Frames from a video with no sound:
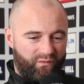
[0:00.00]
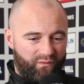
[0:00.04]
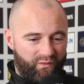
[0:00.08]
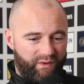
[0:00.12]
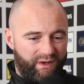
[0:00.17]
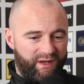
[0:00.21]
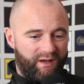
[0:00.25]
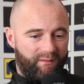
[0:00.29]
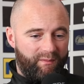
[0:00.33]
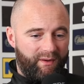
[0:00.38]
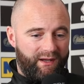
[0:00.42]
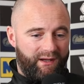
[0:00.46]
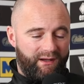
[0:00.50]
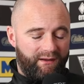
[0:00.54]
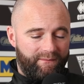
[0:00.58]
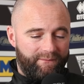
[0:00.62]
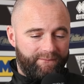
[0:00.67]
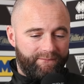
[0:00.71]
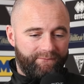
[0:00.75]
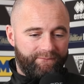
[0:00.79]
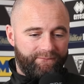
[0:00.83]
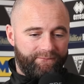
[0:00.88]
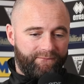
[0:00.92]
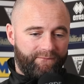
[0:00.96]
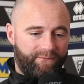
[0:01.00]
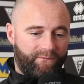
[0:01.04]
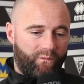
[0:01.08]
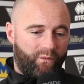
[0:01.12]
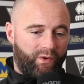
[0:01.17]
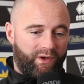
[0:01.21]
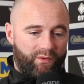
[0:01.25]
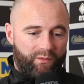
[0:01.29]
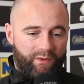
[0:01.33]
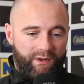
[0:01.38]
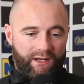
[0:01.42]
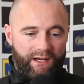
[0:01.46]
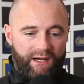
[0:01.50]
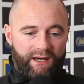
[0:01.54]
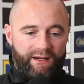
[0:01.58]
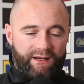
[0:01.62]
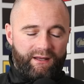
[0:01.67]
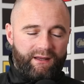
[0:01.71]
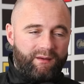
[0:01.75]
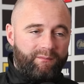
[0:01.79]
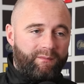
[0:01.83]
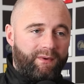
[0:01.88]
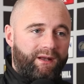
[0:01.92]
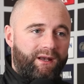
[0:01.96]
bit, where we are
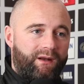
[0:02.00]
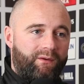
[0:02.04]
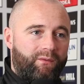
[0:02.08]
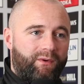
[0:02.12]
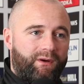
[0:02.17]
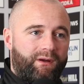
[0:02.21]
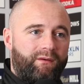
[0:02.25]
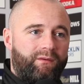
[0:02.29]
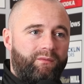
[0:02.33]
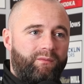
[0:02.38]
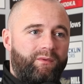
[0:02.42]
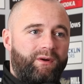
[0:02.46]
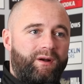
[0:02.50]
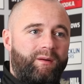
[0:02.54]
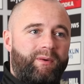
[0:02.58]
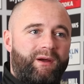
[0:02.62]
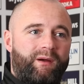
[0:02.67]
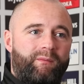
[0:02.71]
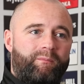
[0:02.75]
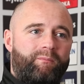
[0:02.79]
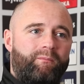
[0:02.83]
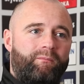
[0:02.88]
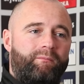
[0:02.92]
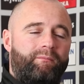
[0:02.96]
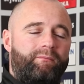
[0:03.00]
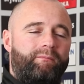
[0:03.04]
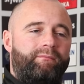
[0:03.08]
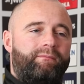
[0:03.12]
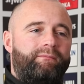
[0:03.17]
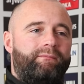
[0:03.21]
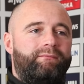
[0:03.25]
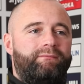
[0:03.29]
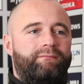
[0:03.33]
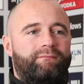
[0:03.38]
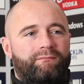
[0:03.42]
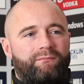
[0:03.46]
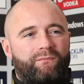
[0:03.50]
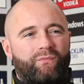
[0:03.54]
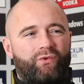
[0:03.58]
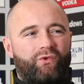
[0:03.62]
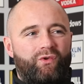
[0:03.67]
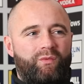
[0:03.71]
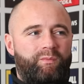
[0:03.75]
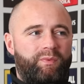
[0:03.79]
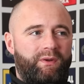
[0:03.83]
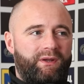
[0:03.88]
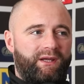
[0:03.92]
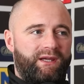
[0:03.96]
at the minute, we're a bit
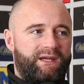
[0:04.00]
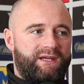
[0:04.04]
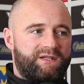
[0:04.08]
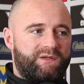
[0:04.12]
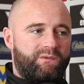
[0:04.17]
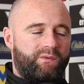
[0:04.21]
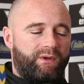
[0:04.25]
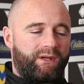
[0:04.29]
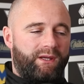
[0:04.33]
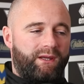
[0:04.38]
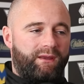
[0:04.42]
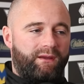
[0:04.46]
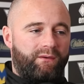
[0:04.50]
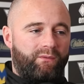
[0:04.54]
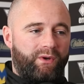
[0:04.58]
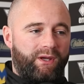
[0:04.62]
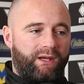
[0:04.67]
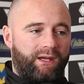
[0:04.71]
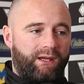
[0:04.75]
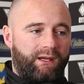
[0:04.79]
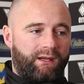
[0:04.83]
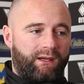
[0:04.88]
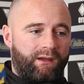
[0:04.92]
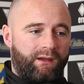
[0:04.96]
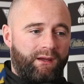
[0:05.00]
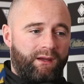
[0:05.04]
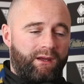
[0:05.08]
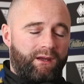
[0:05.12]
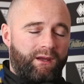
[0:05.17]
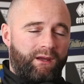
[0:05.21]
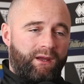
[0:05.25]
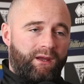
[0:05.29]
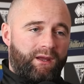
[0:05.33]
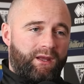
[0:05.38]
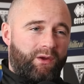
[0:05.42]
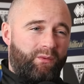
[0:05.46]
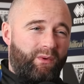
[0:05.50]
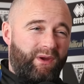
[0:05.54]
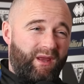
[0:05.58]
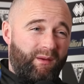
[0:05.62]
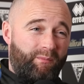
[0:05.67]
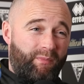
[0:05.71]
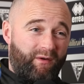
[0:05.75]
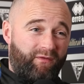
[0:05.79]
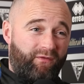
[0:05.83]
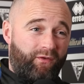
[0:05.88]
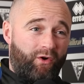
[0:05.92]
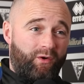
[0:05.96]
more pleased with the way the
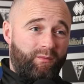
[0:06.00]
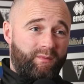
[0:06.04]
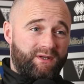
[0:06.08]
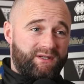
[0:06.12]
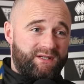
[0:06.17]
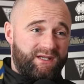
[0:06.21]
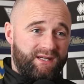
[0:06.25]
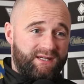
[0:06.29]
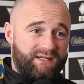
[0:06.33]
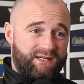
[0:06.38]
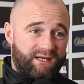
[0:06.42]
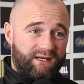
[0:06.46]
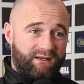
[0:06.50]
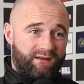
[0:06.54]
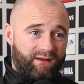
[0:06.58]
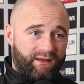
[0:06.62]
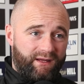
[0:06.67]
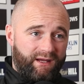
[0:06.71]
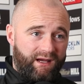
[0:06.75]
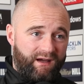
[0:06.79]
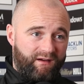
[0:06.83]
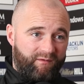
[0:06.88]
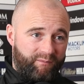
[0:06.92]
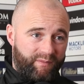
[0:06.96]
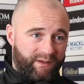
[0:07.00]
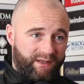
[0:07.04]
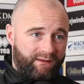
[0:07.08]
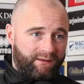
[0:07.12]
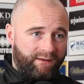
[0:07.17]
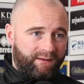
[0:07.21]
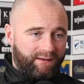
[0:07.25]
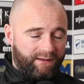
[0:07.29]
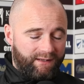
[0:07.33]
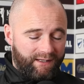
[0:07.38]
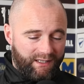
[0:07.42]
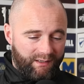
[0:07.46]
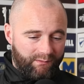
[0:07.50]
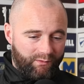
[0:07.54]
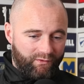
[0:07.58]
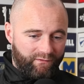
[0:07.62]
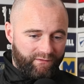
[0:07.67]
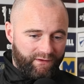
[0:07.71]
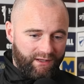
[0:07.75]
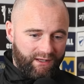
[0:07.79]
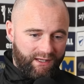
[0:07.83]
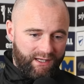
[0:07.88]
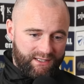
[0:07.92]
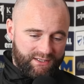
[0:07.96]
performances certainly have been
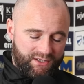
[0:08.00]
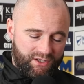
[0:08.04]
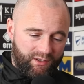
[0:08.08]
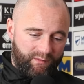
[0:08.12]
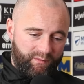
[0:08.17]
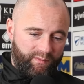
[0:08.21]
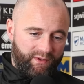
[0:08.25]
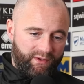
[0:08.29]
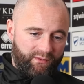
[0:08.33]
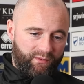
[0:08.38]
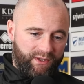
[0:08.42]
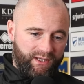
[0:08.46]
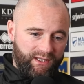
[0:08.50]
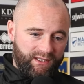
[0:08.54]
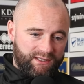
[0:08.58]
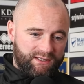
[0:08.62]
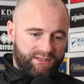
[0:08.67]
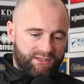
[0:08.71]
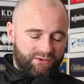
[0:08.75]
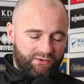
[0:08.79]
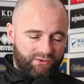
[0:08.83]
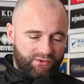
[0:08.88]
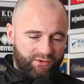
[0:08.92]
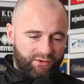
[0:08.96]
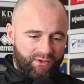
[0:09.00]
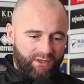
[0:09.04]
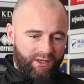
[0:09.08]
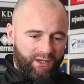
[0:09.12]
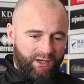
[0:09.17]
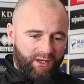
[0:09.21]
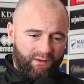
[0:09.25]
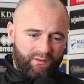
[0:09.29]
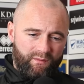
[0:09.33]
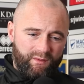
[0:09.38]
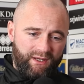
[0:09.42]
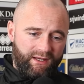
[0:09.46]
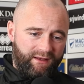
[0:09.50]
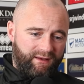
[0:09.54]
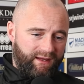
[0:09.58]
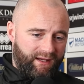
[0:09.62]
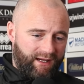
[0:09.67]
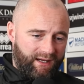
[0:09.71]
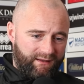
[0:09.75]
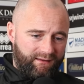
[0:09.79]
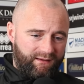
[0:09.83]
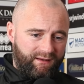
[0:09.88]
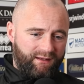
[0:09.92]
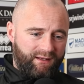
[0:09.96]
over the last couple of weeks. So we need to
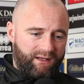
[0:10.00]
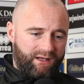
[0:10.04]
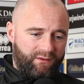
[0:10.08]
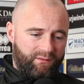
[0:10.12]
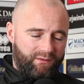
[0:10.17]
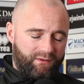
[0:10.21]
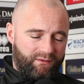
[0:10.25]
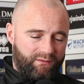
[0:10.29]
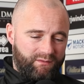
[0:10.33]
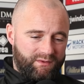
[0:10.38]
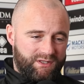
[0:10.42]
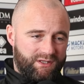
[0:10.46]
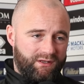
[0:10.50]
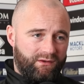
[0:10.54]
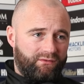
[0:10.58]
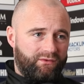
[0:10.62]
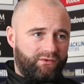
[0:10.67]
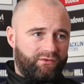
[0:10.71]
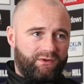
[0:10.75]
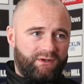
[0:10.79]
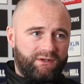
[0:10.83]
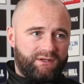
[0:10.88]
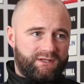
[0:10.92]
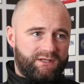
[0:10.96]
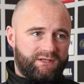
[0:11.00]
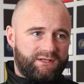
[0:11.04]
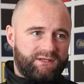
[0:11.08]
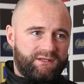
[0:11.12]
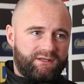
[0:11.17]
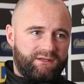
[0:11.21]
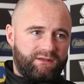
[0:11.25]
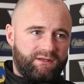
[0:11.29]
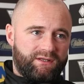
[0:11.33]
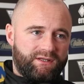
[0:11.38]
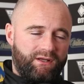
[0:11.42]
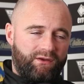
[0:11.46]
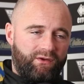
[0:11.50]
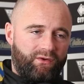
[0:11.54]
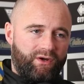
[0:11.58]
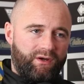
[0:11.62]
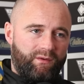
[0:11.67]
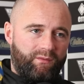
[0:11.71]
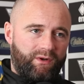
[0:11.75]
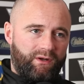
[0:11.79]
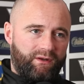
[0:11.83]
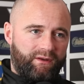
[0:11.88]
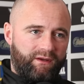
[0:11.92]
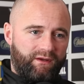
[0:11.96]
add to that. We still know there's a lot
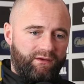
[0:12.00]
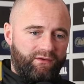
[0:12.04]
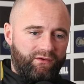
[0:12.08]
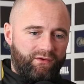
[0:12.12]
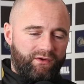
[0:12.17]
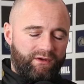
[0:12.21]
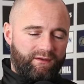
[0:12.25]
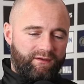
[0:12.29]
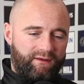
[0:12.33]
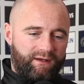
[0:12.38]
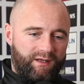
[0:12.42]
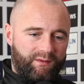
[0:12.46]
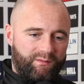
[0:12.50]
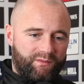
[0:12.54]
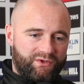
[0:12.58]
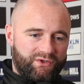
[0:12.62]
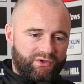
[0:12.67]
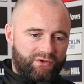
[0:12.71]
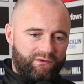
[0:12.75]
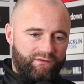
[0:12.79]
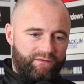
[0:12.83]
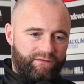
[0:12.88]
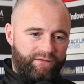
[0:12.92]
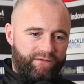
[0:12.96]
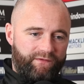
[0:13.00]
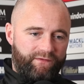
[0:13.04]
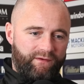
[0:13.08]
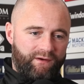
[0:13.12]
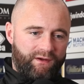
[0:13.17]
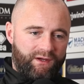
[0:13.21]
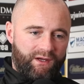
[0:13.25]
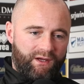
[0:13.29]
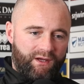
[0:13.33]
of work to do in terms of